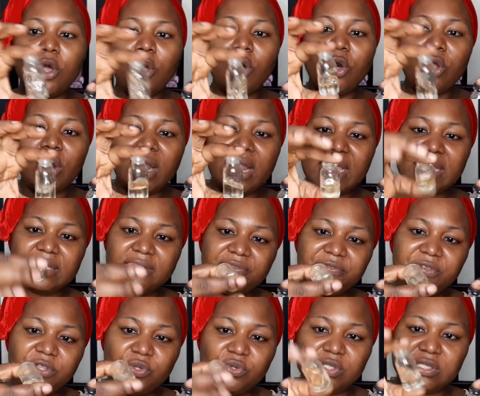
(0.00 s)
Unlike the
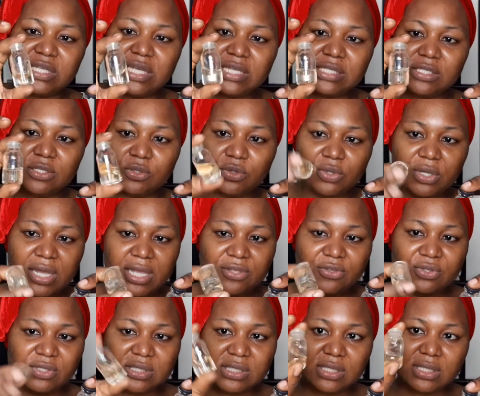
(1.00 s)
Phenoxyethanol, can
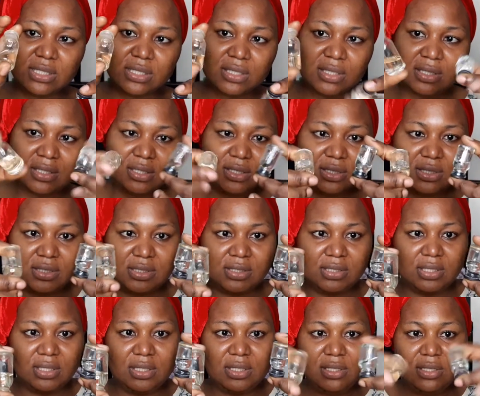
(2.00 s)
you see?
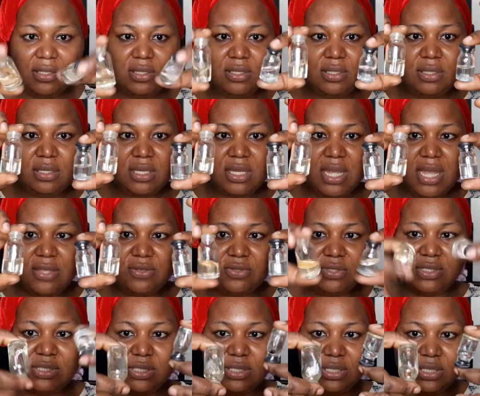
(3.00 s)
See? Can you
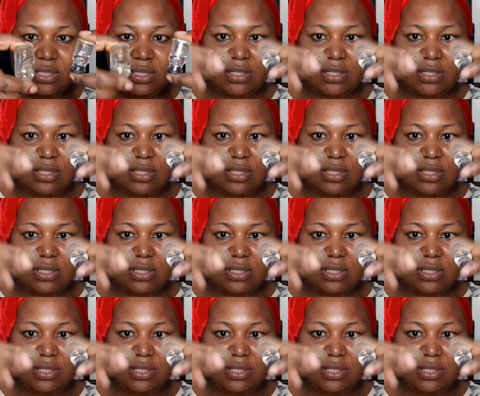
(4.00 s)
see?